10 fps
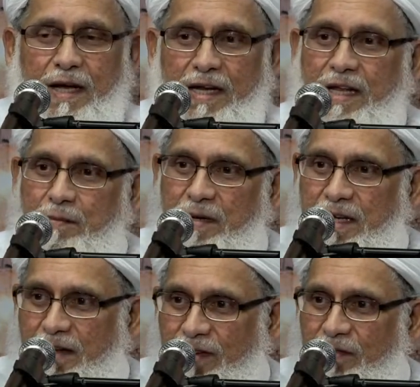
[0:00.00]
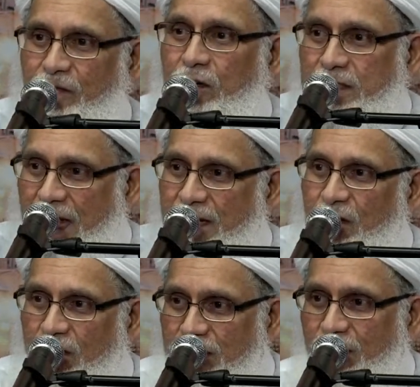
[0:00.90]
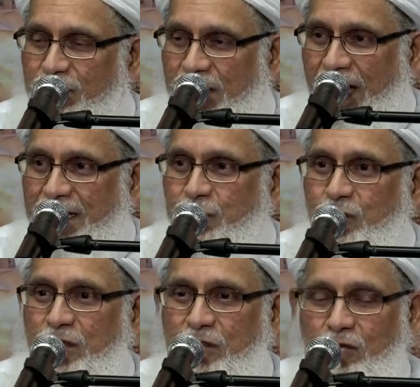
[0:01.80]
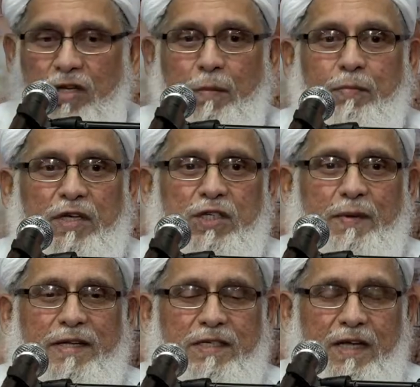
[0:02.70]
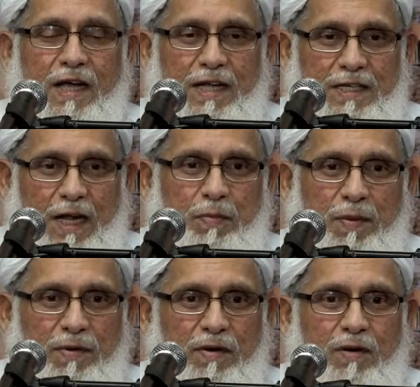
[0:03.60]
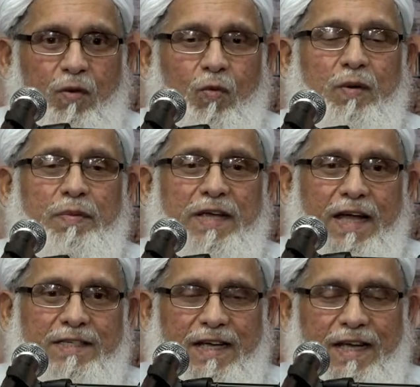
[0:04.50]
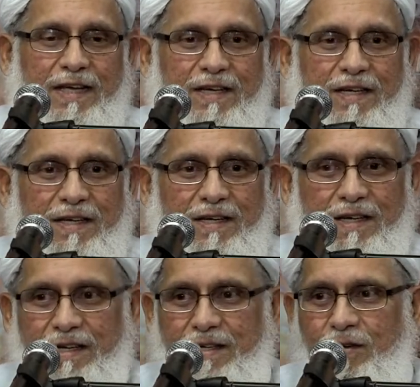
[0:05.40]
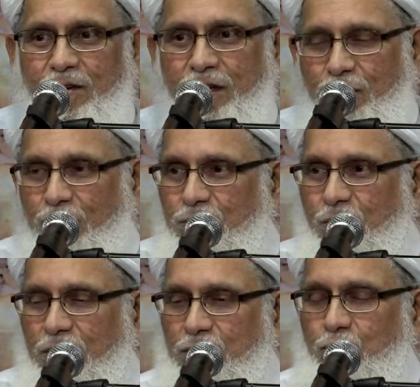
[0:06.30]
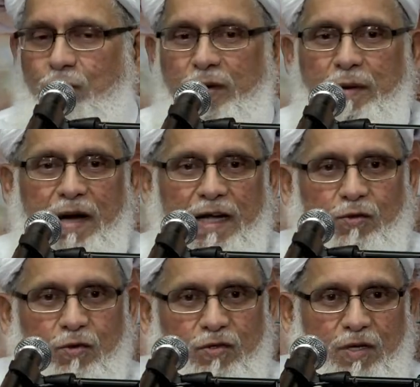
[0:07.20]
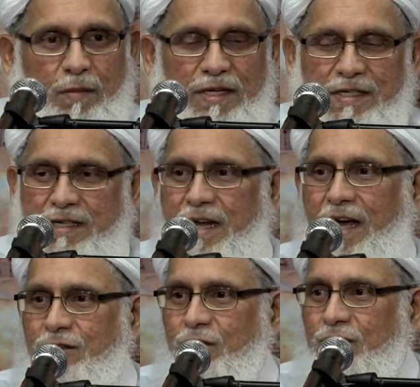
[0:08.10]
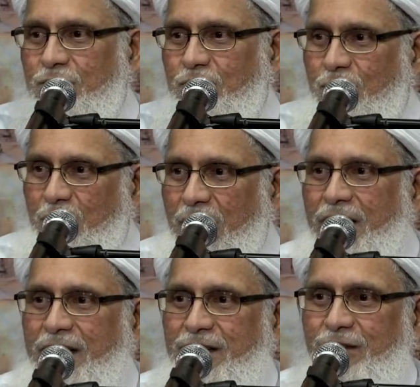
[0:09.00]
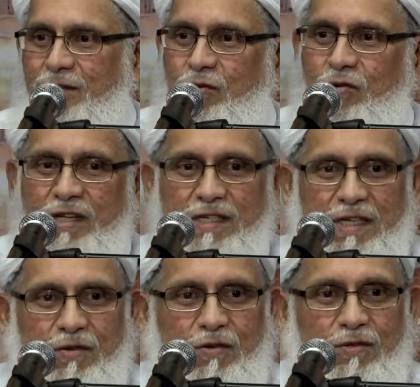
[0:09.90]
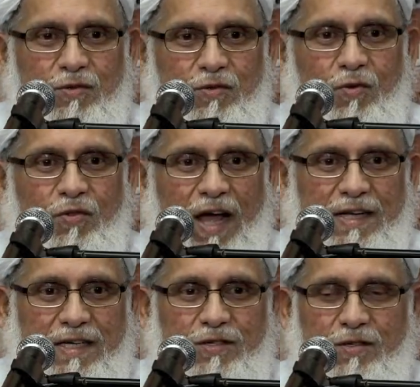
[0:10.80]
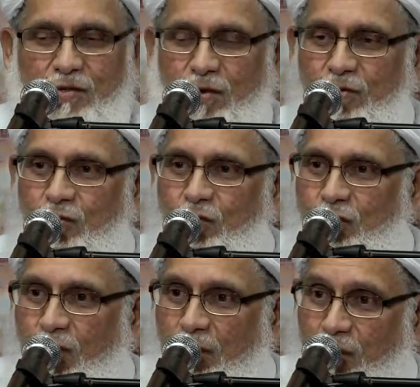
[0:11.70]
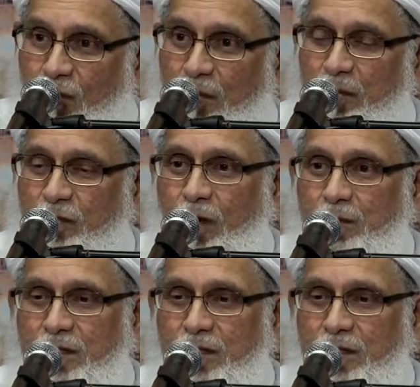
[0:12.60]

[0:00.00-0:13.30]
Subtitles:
And he had been given first-hand knowledge of Jahannam, so he saw the punishments that people will be getting, you know, those who consume riba, those who commit zina, those who, you know, do this and those who do that and those who do not perform